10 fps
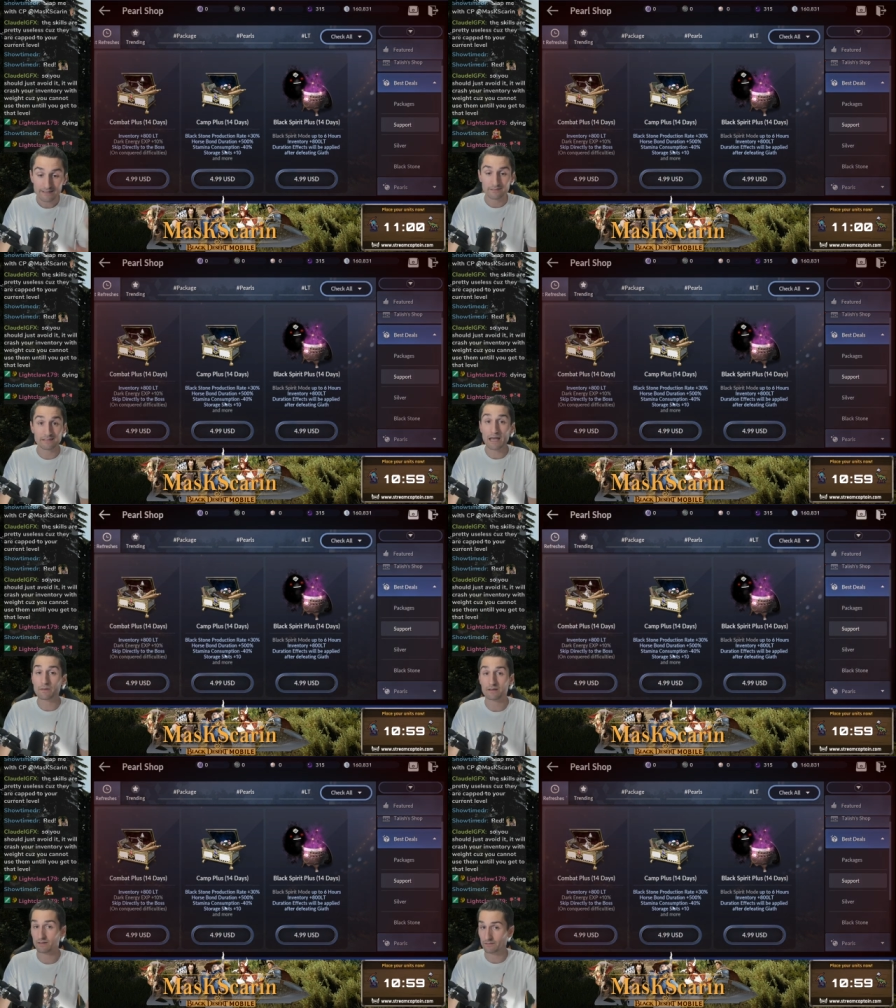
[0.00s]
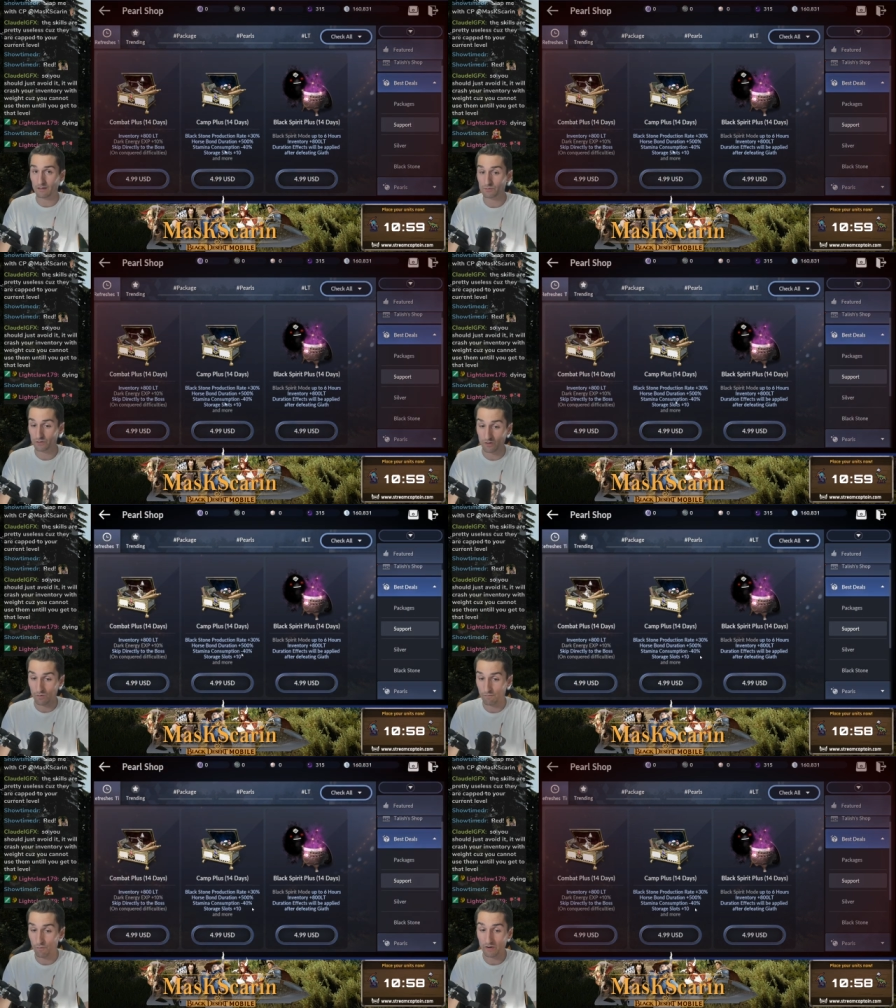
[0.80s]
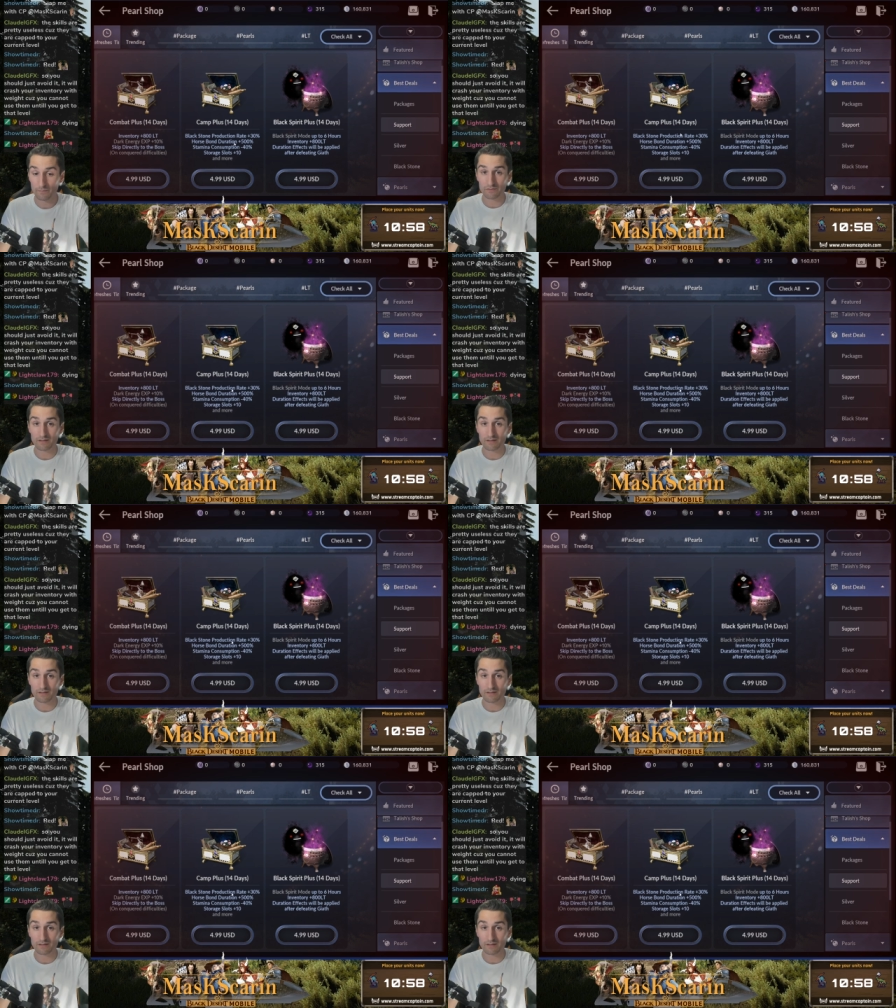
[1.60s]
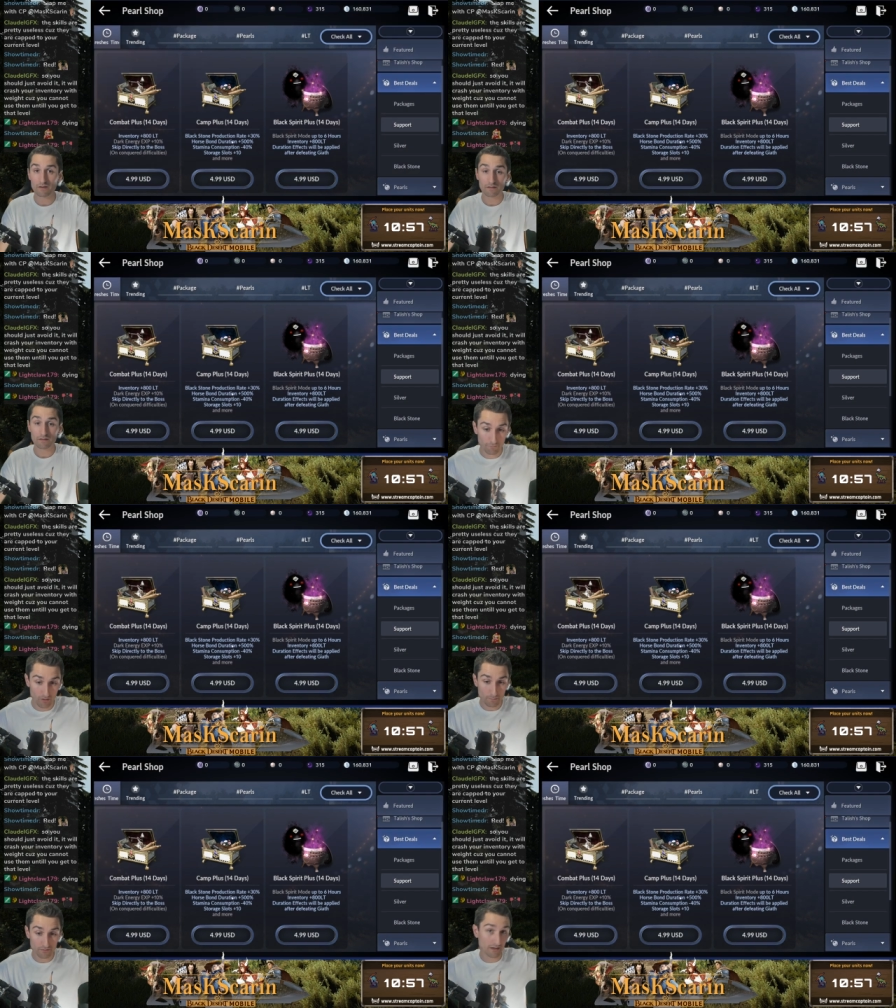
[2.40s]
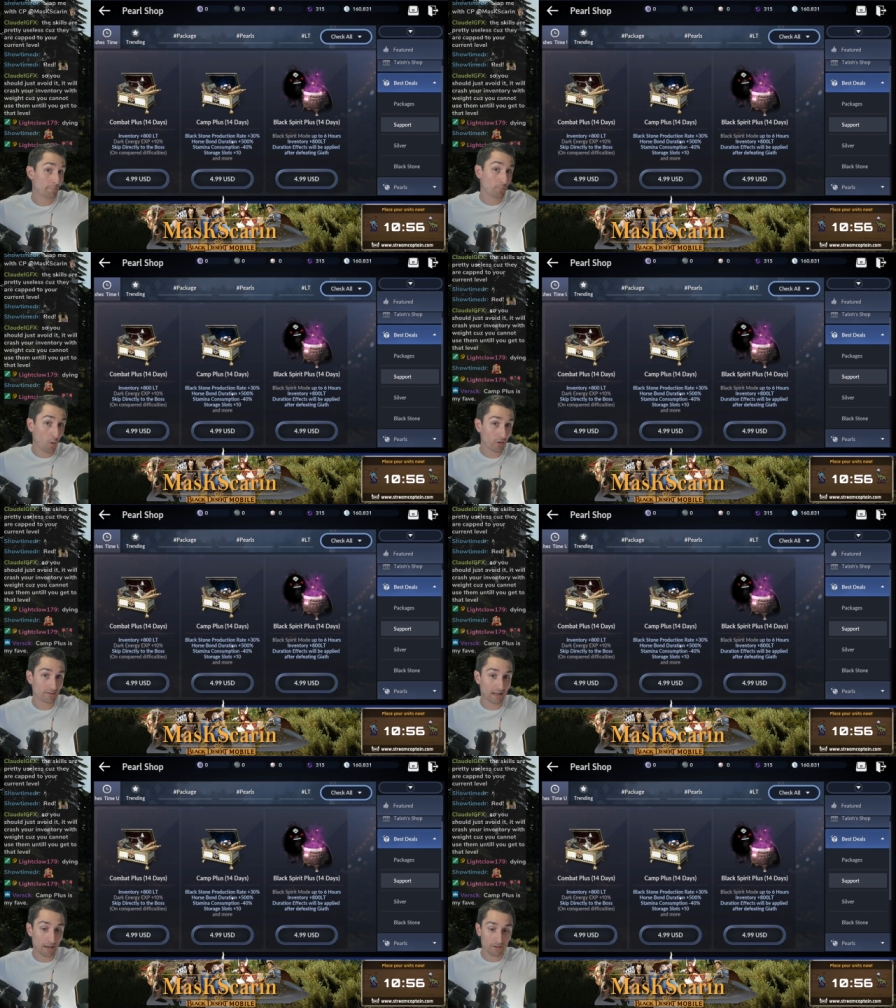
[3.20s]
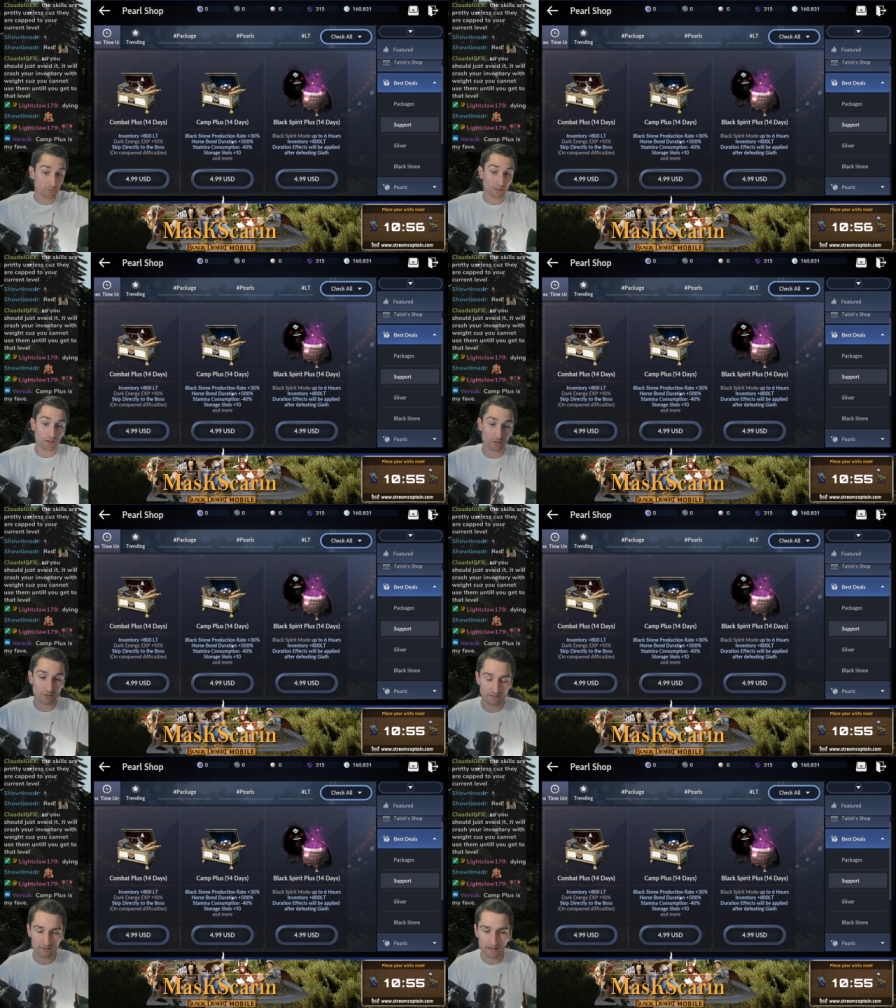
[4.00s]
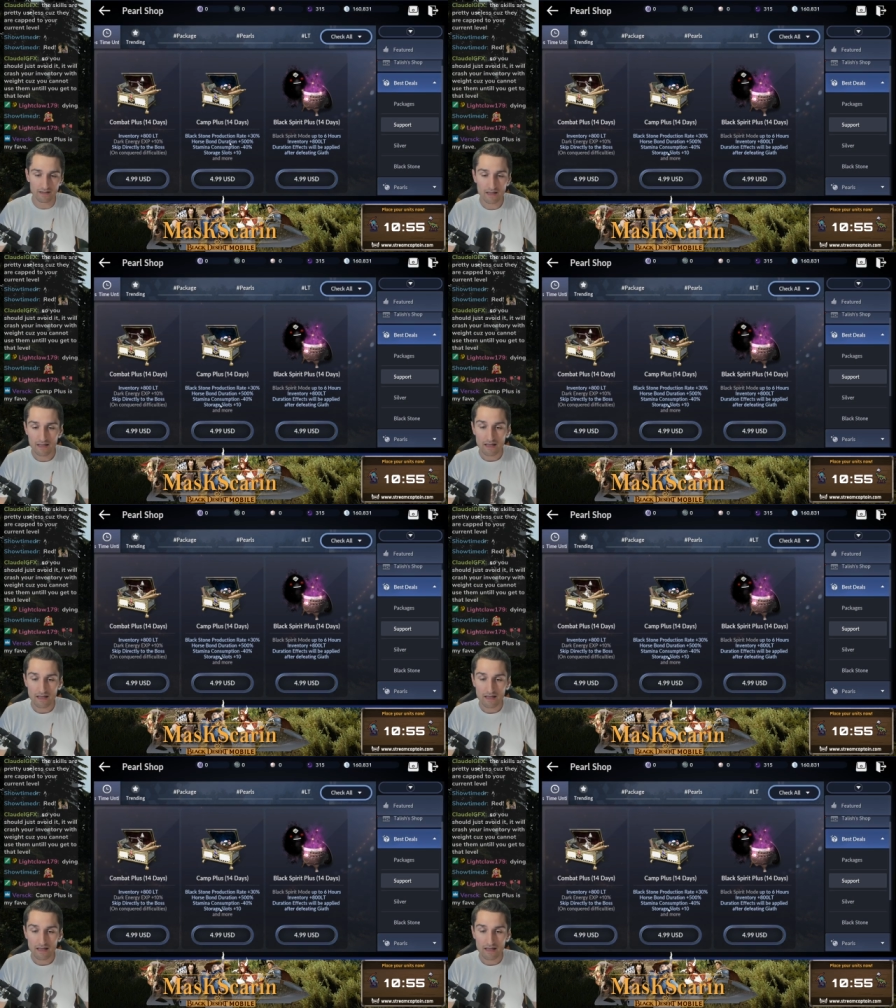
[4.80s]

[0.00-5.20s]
Stamina consumption, no 40% less stamina, 40% more stamina is what it could just say.